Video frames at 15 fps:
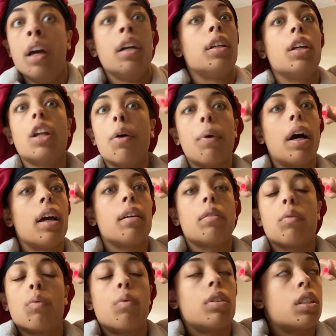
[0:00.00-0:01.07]
You know what?
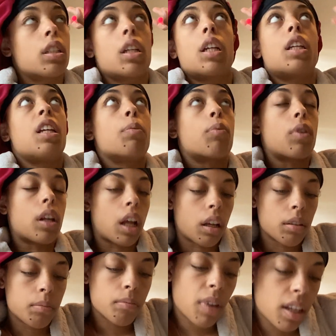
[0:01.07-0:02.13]
We're just gonna keep
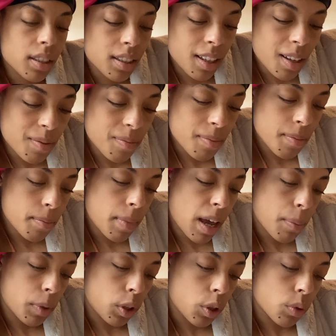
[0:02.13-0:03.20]
reading. Muslim
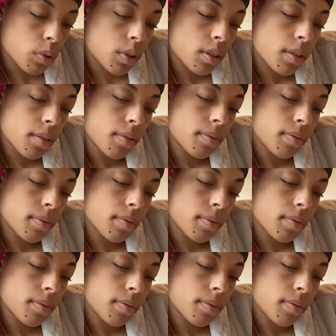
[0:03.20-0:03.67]
Mamelukes.